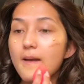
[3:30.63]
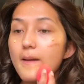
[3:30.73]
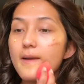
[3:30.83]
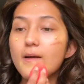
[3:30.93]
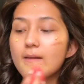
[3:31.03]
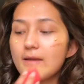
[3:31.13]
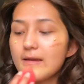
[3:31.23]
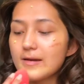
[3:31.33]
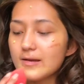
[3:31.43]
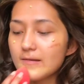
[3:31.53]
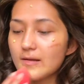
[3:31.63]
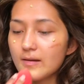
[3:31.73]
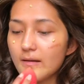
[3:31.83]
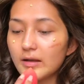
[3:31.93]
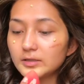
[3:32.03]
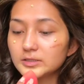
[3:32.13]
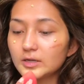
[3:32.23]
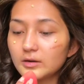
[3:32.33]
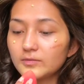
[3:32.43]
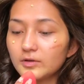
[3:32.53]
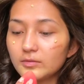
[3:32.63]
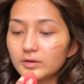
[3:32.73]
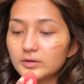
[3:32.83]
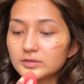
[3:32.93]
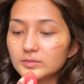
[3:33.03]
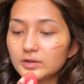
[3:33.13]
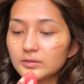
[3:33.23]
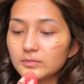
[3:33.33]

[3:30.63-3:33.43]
down here, so I'll start off down here as well.